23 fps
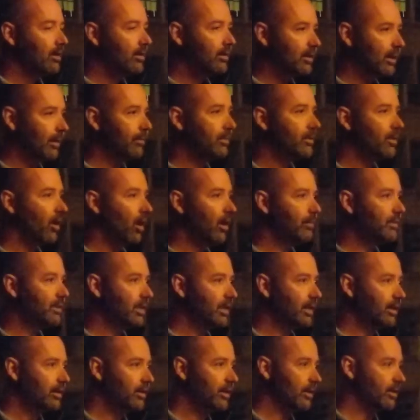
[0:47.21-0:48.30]
sometimes in
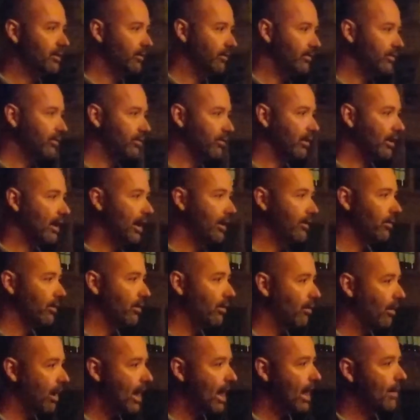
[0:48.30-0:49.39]
excess of 300
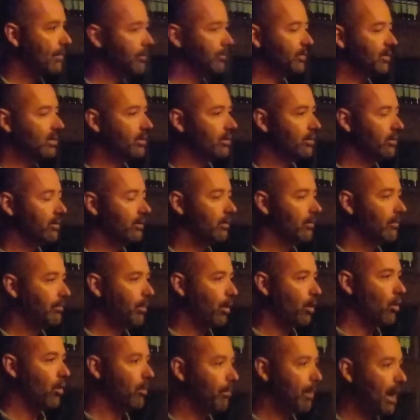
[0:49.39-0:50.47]
grams
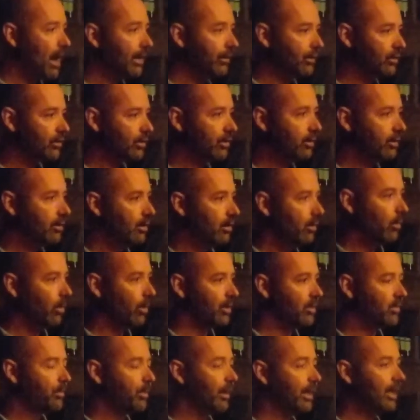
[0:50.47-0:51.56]
per bunch,
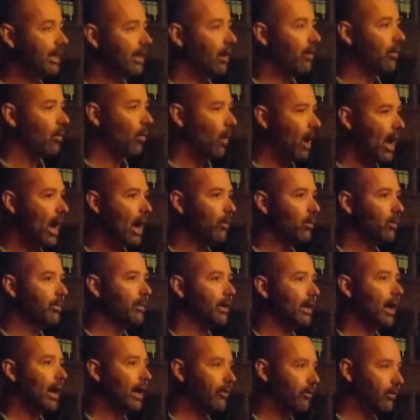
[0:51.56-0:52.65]
whereas Pinot Noir would
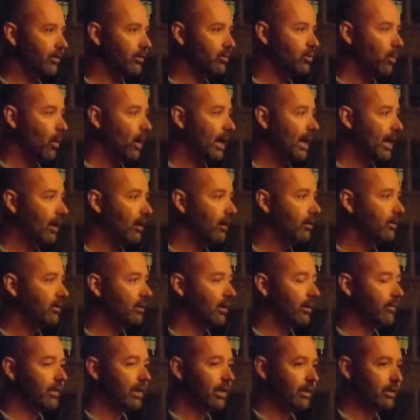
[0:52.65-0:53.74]
be 120, to
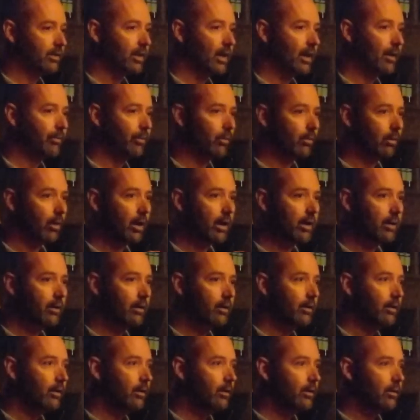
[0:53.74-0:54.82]
give you an example, right?
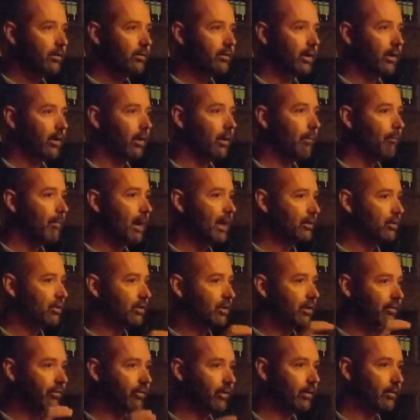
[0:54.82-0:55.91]
So you've got a much
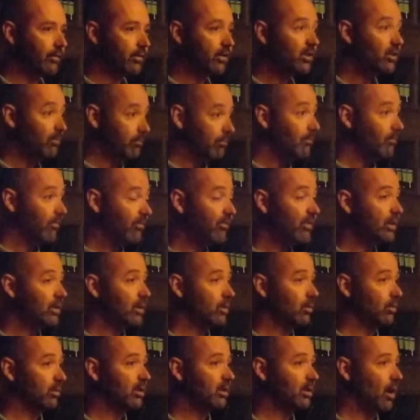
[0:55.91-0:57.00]
different
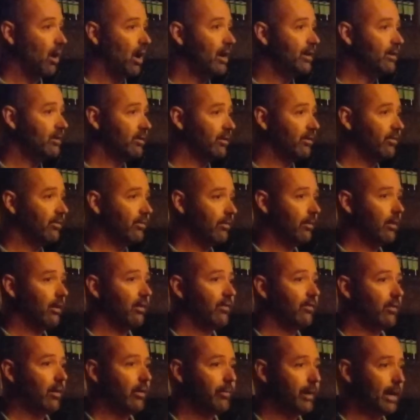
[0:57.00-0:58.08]
physical size of,
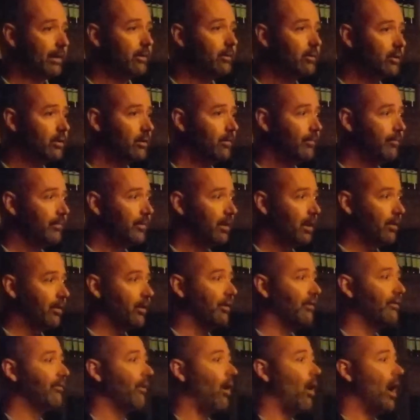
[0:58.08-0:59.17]
of a bunch that
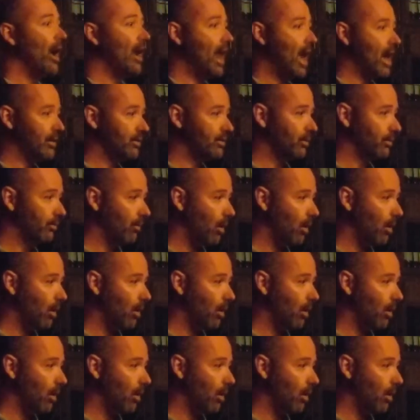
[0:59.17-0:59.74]
a vine has to